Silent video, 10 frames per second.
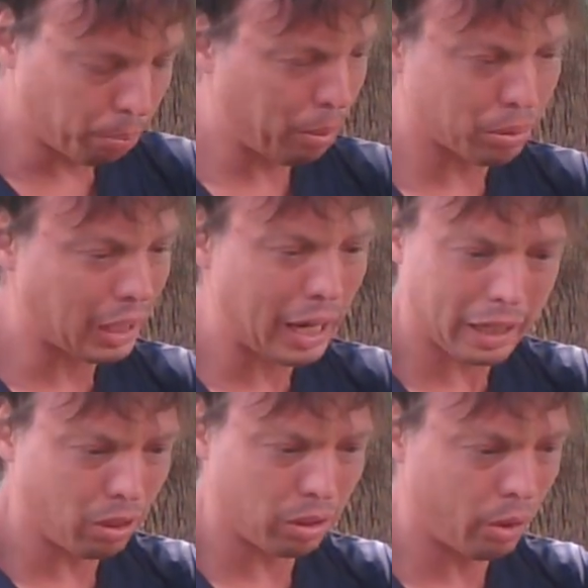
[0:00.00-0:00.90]
People died. I
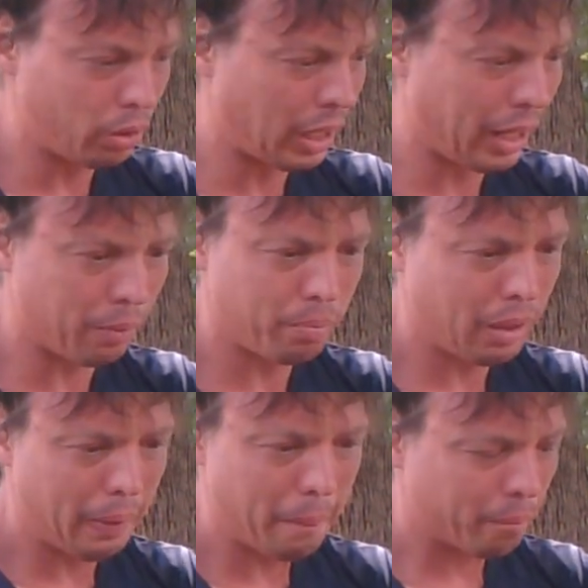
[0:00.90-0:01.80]
don't know who died.
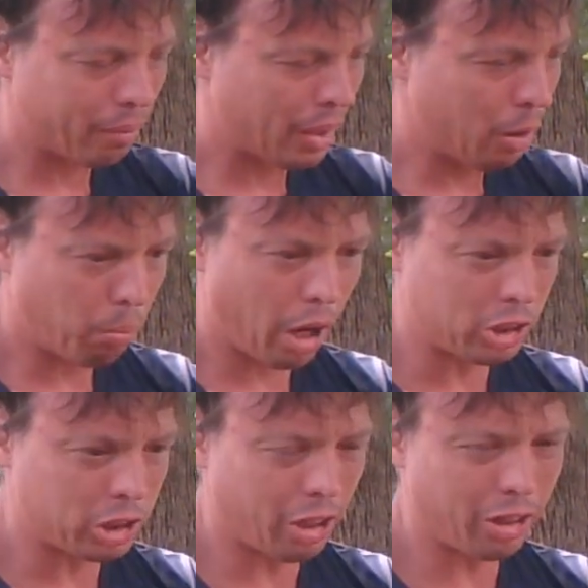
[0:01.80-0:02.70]
Probably
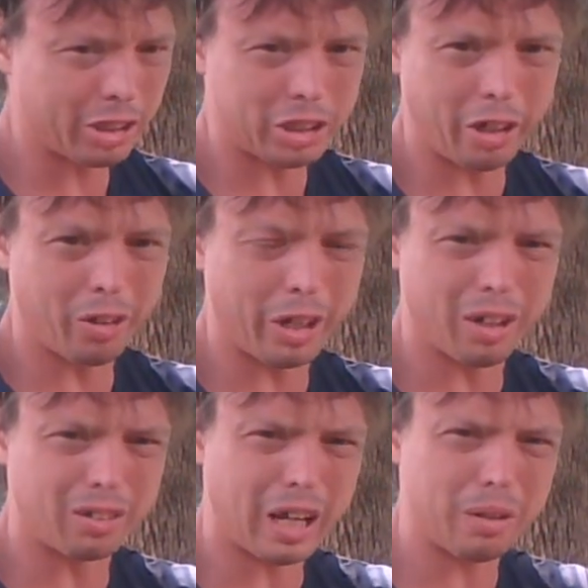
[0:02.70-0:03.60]
serial
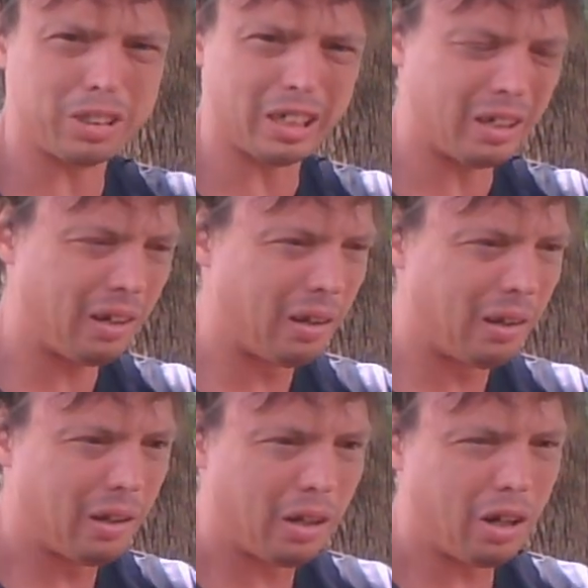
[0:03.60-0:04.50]
killer type shit.
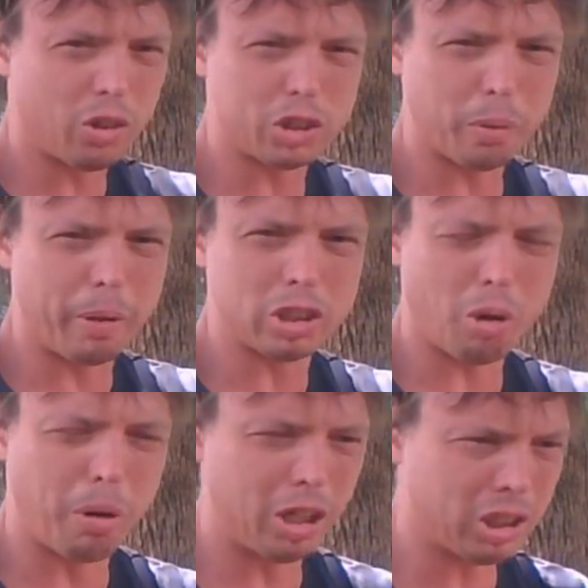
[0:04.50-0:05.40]
There's been
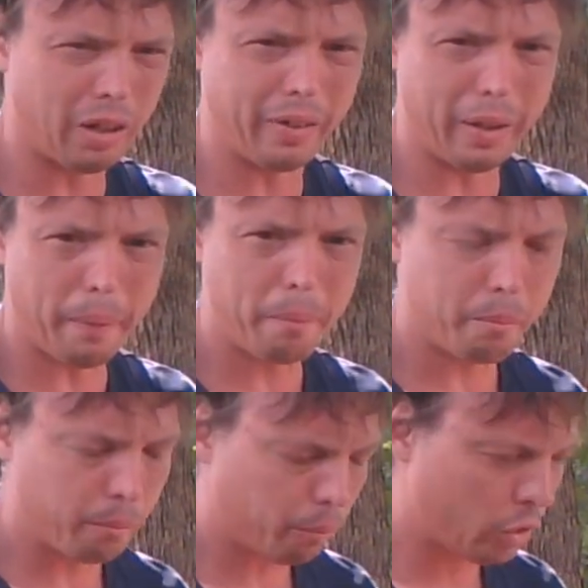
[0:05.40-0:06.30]
so much of it
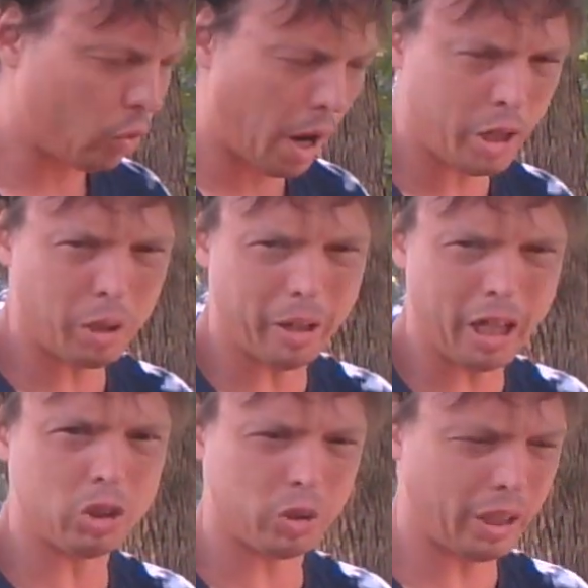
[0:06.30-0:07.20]
throughout human
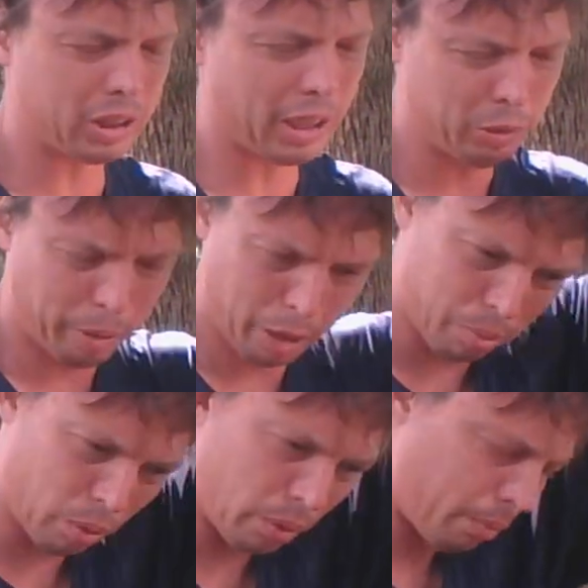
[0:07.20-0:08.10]
history. It's these
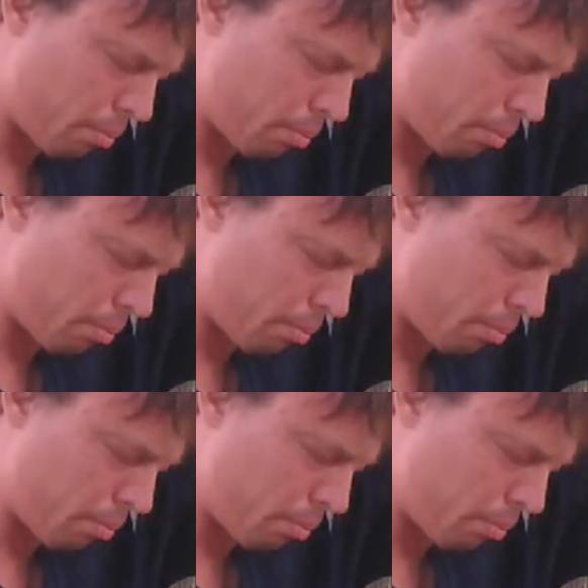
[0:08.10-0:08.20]
people.